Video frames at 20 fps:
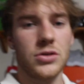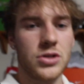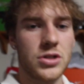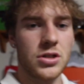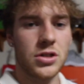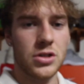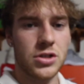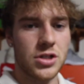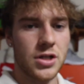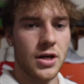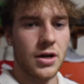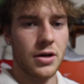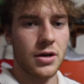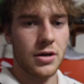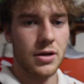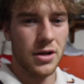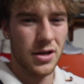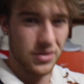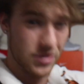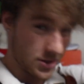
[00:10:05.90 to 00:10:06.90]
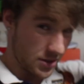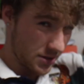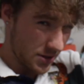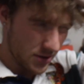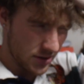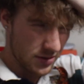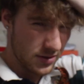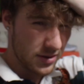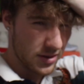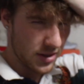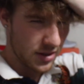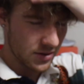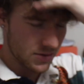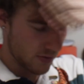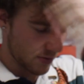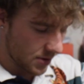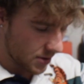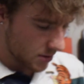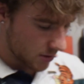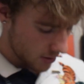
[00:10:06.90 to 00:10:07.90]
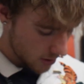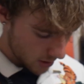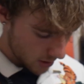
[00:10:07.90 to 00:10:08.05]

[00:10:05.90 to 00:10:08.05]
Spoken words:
I just took a shower, as you can tell. Here's what.